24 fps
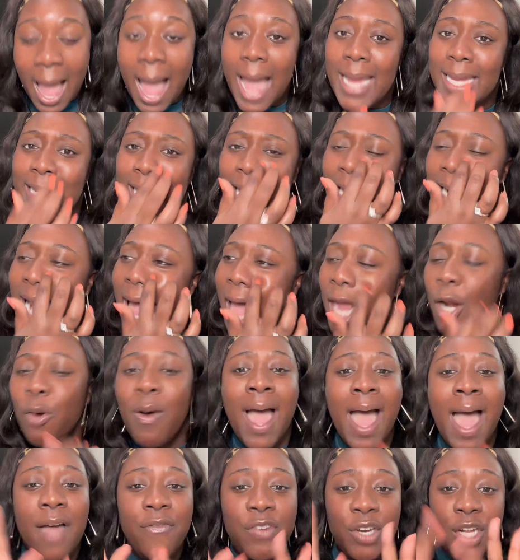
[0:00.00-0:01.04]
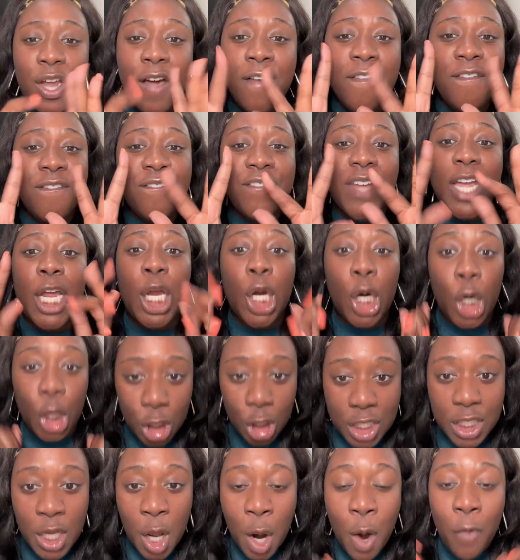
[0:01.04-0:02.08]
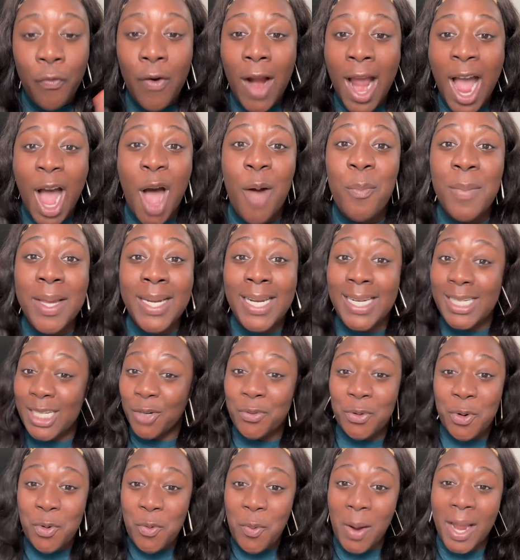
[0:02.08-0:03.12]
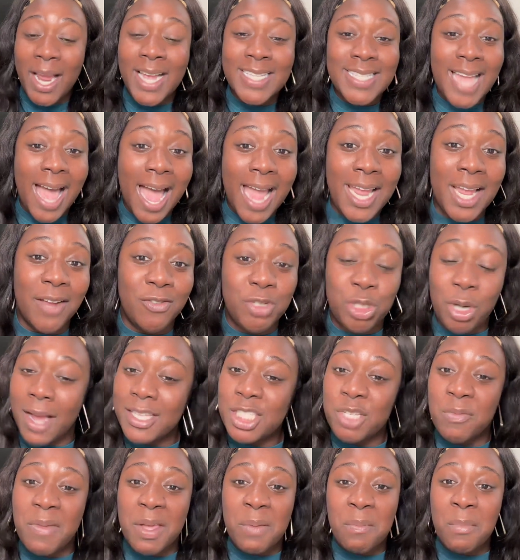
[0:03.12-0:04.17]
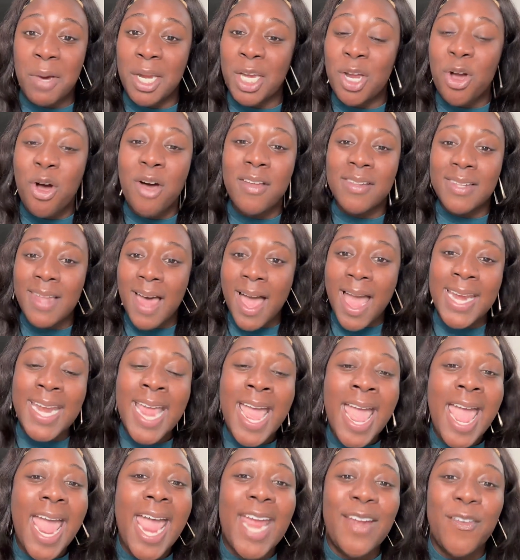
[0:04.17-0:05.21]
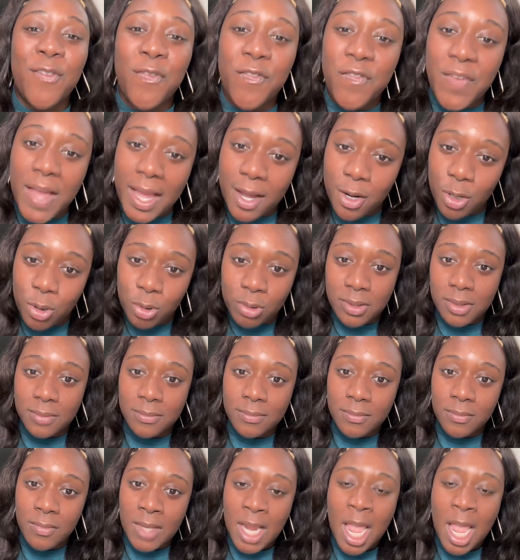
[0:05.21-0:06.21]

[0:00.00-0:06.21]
I don't have enough fingers for how many different ways I have tried to make money online and failed.